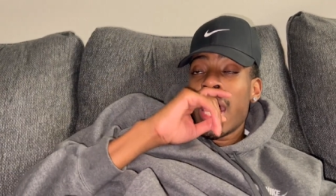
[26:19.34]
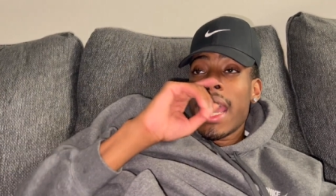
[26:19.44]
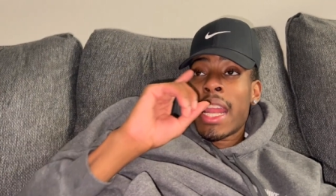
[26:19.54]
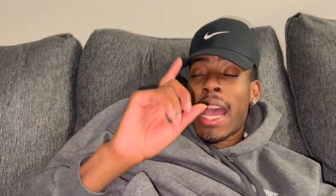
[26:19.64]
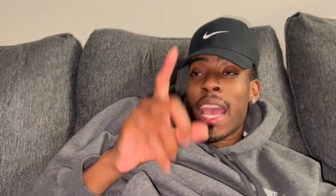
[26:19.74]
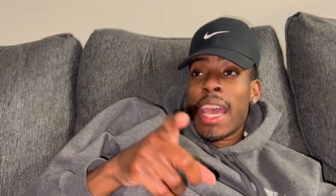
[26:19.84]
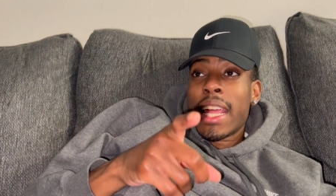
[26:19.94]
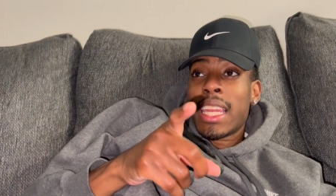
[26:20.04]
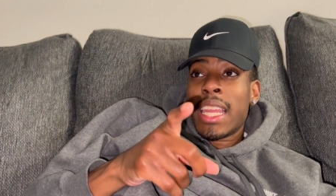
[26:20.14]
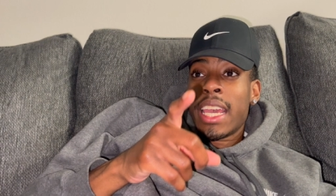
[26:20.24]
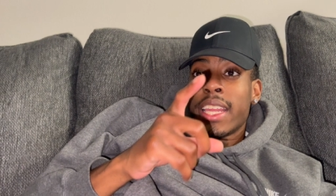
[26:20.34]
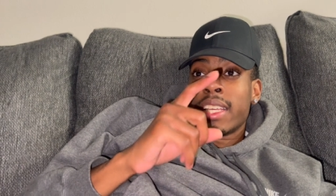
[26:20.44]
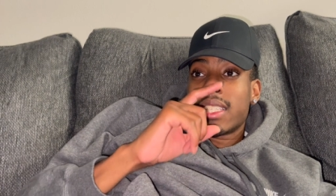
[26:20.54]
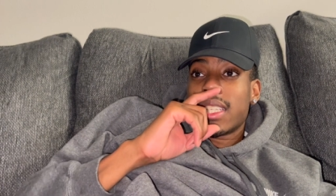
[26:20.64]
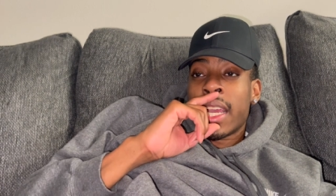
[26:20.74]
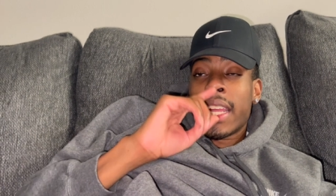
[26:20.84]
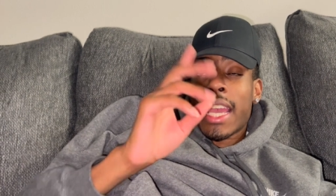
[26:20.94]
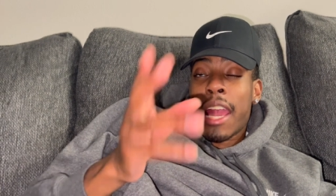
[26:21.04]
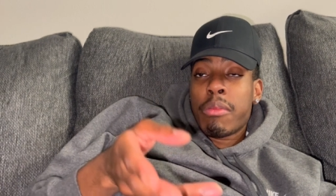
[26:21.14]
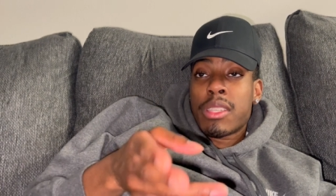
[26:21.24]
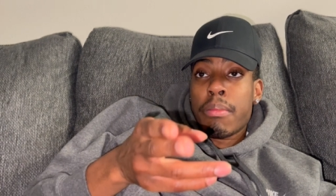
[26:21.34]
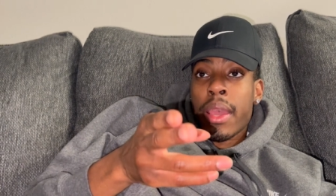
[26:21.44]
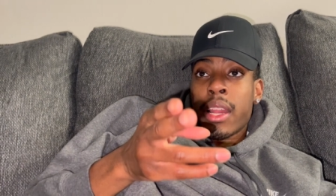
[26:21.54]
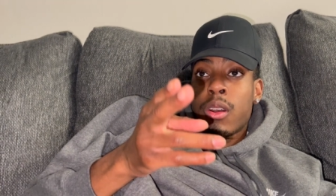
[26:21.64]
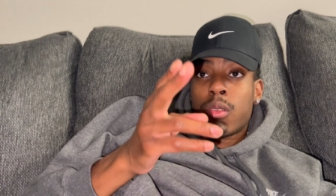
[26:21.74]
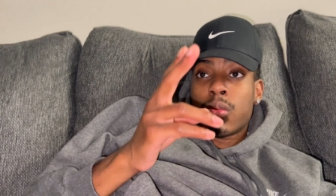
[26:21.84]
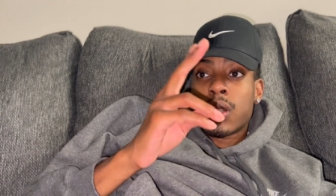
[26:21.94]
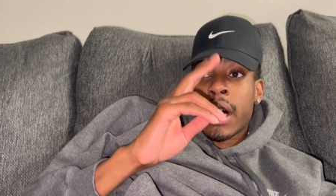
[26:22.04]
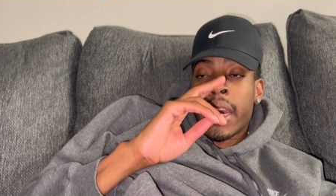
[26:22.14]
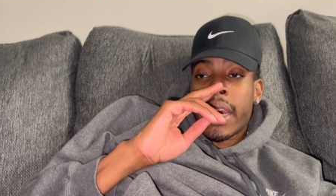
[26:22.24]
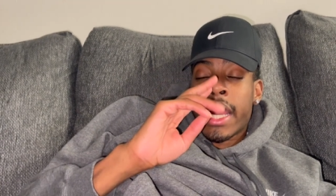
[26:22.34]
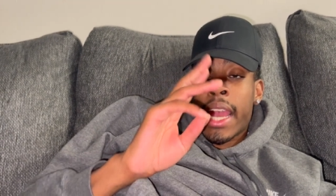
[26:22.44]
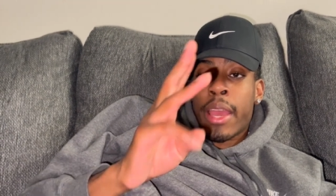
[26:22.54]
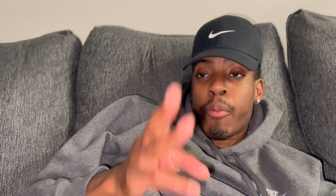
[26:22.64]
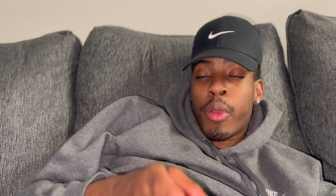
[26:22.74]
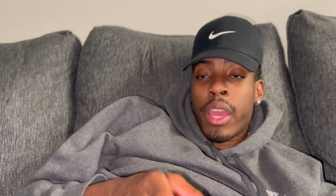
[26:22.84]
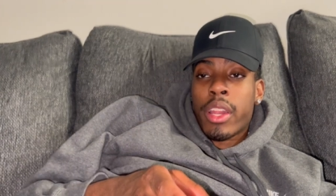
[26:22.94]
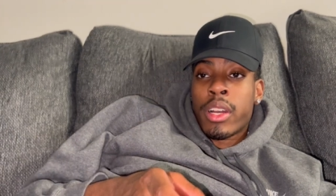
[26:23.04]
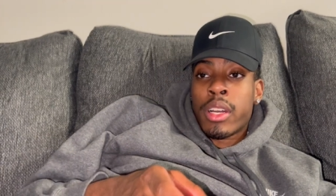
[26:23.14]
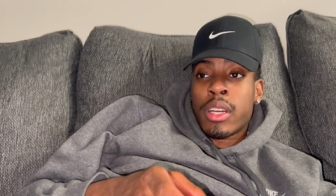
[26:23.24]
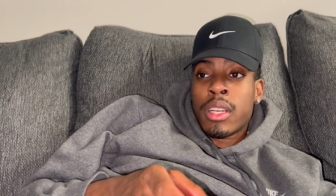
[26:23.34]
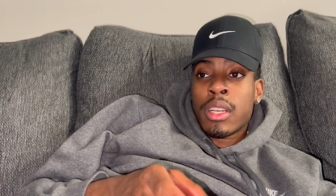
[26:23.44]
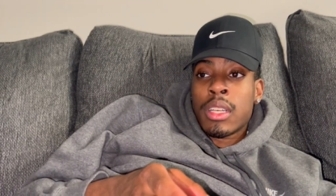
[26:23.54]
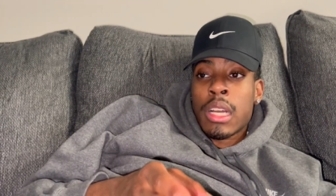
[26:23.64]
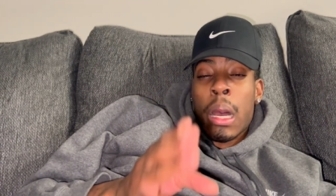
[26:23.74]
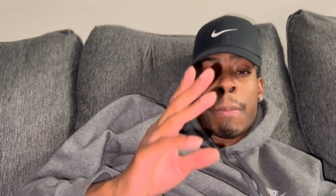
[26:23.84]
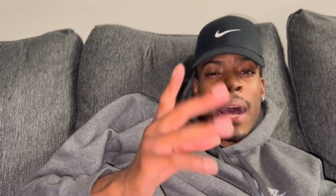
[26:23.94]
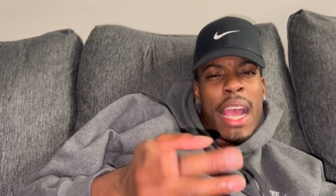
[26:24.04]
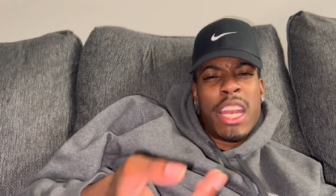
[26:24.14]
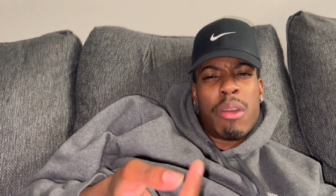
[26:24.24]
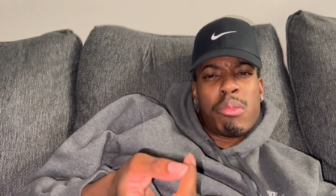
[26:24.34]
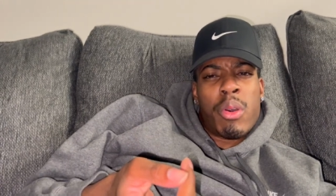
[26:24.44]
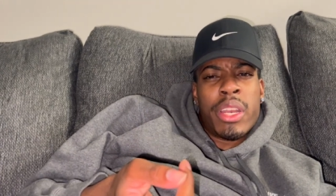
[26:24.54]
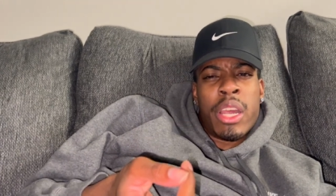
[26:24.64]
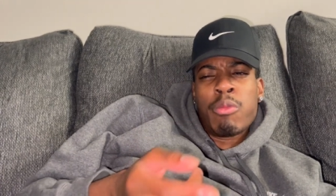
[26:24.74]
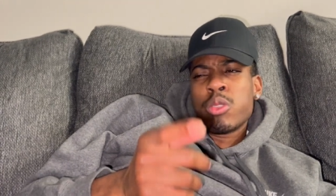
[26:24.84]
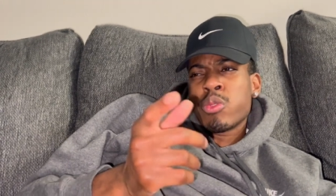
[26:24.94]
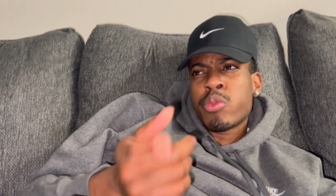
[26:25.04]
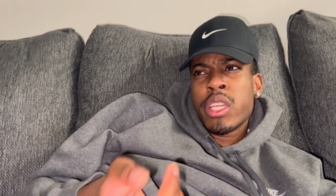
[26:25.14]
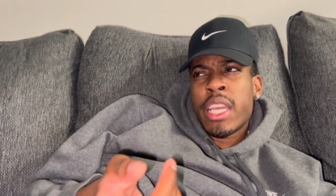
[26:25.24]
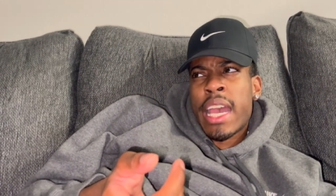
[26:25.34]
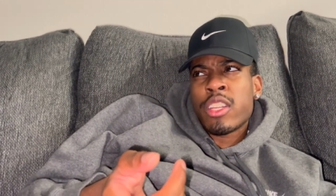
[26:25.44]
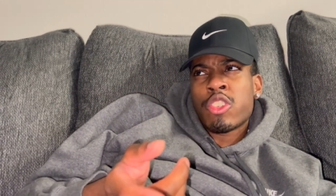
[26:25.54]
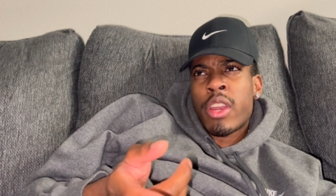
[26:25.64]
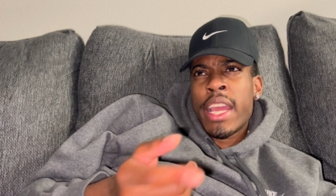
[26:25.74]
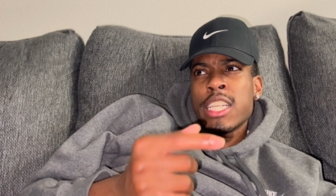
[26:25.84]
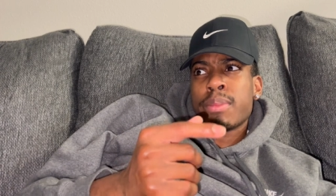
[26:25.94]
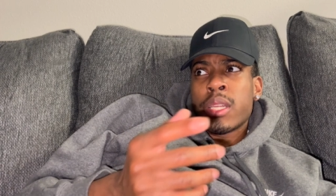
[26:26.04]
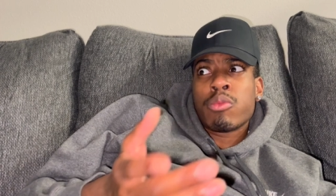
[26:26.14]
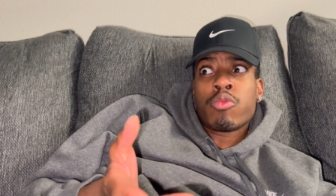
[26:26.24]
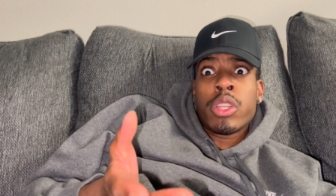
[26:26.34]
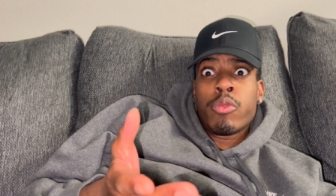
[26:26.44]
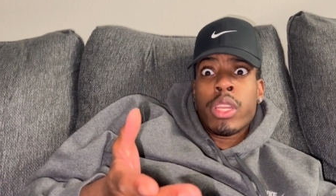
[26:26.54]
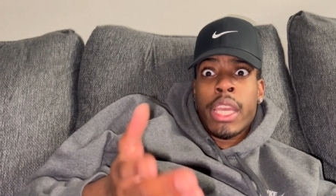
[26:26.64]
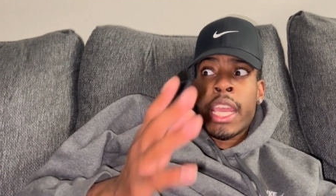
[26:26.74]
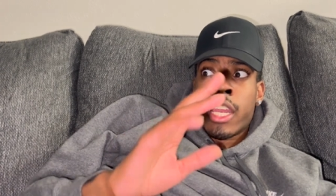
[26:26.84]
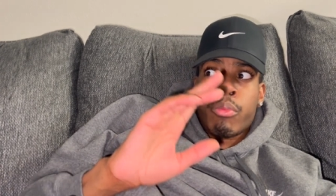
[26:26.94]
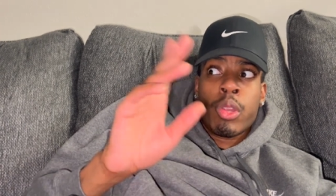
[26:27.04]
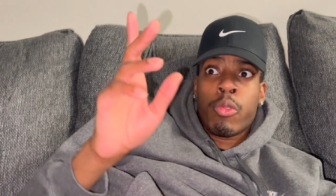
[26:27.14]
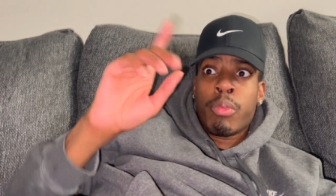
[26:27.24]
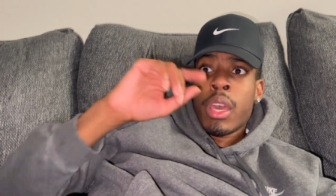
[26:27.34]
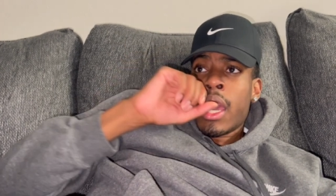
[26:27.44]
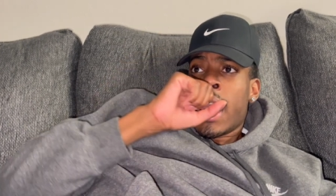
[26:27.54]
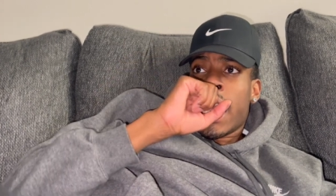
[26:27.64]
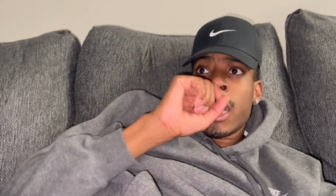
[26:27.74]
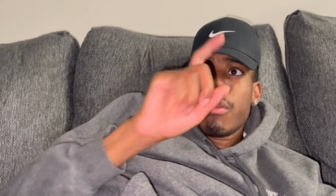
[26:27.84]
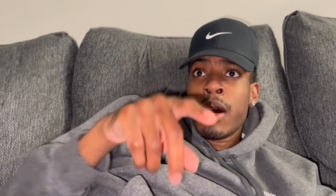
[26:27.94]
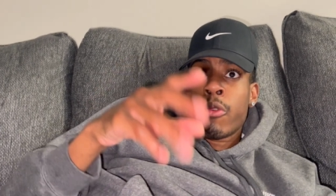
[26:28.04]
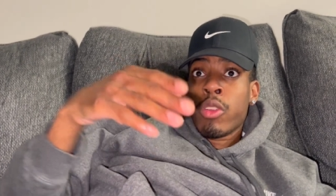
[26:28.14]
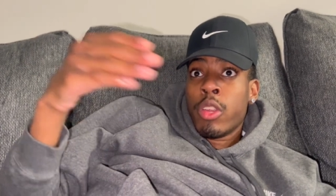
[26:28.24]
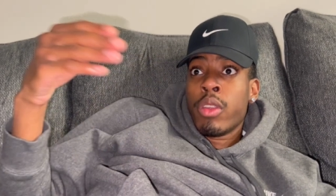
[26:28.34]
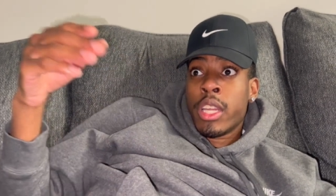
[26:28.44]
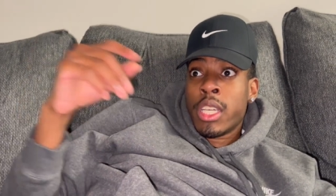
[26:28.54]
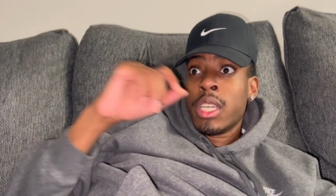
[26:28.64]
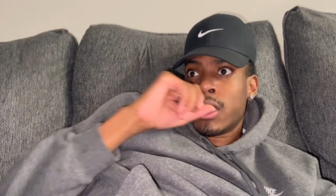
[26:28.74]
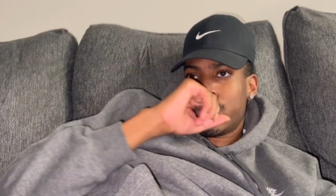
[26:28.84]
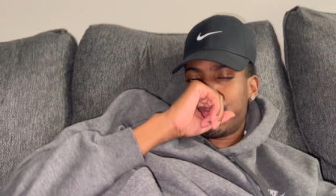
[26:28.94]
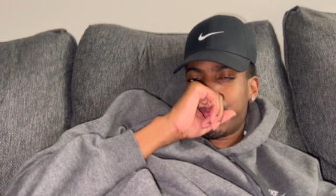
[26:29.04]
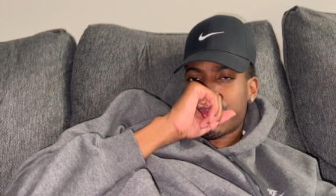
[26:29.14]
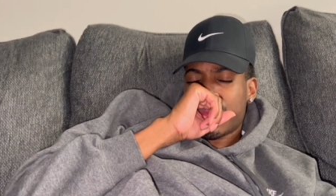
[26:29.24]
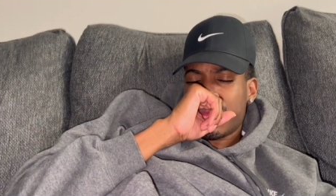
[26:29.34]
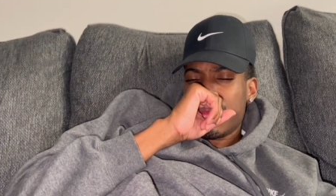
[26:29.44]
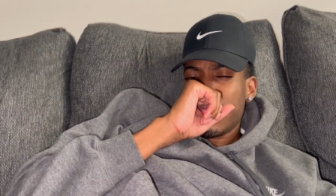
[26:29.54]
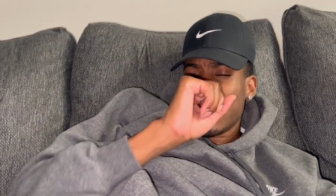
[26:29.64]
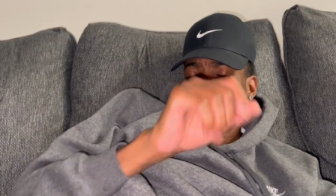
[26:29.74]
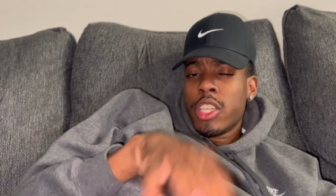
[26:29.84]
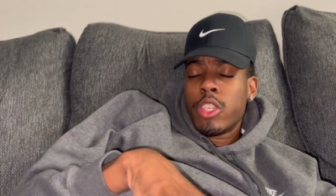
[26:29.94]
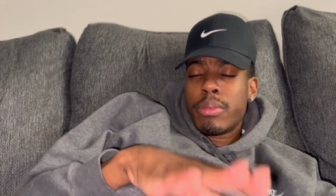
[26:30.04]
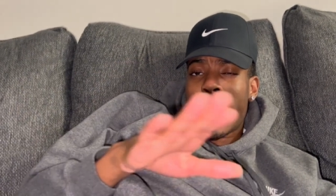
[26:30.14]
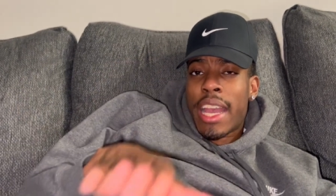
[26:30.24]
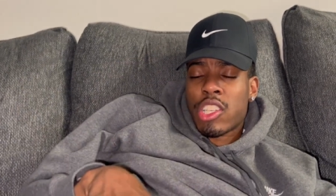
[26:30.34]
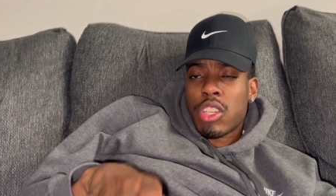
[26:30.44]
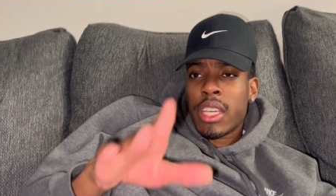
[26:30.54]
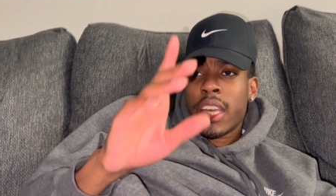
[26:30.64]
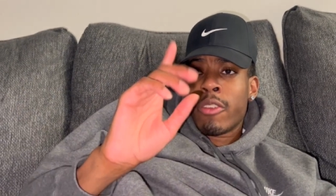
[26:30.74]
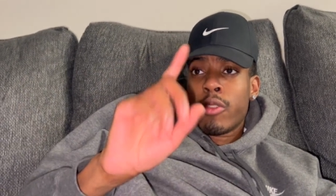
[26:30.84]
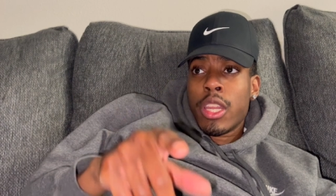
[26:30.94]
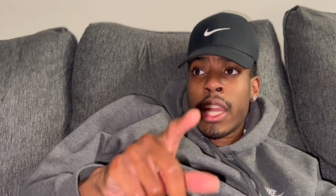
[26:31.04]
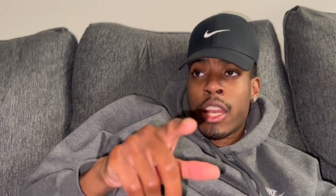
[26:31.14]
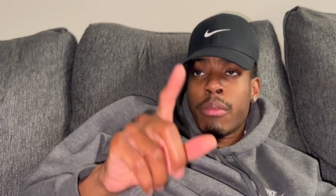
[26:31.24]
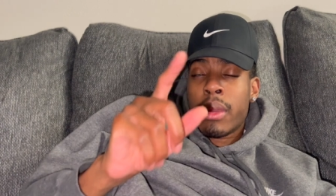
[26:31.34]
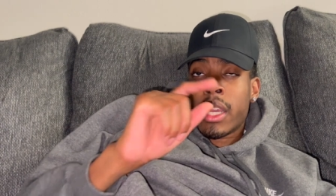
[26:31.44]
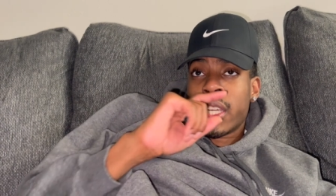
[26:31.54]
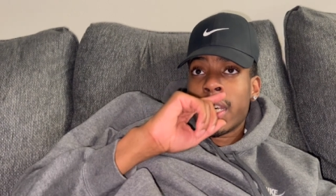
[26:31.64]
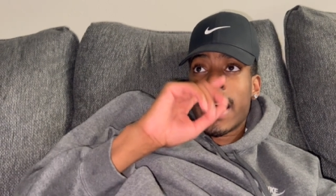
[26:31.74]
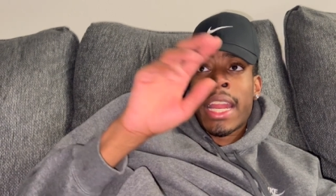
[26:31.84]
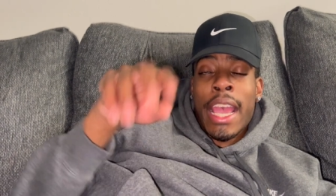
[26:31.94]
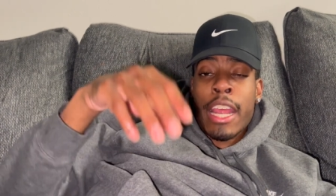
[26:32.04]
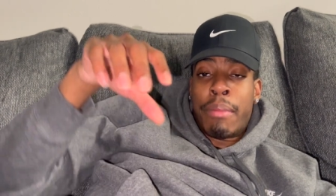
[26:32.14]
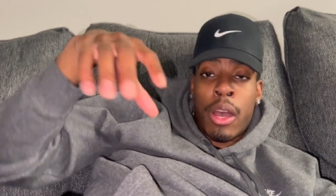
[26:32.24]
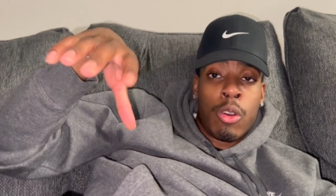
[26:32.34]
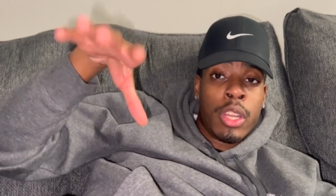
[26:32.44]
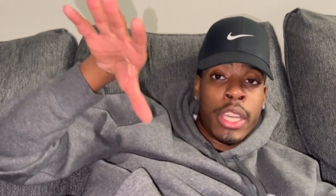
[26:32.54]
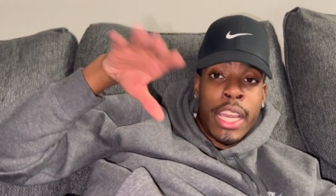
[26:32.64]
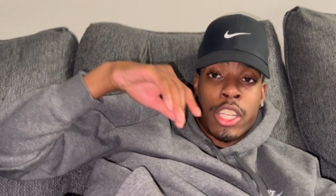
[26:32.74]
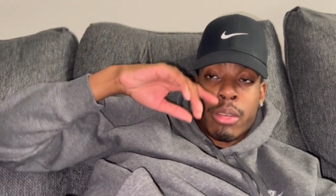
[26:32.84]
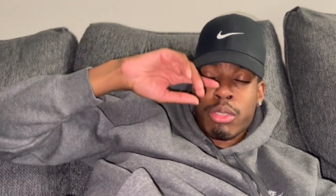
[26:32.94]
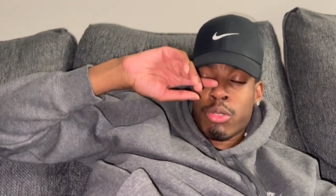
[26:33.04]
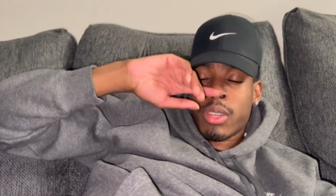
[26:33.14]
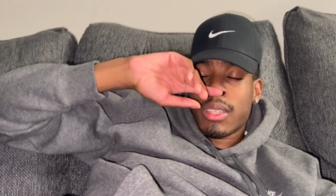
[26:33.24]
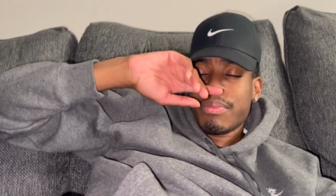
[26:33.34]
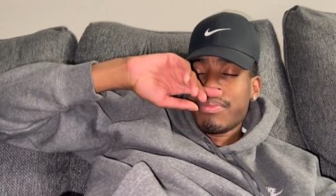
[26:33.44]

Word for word: and I added lettuce, and it came with tomatoes, and it came with uh, a pineapple on there, which was really kind of strange, but it was really, really ended up really ended up being really, really good. Excuse me, actually, it really ended up being good, and I added my own little ketchup to it.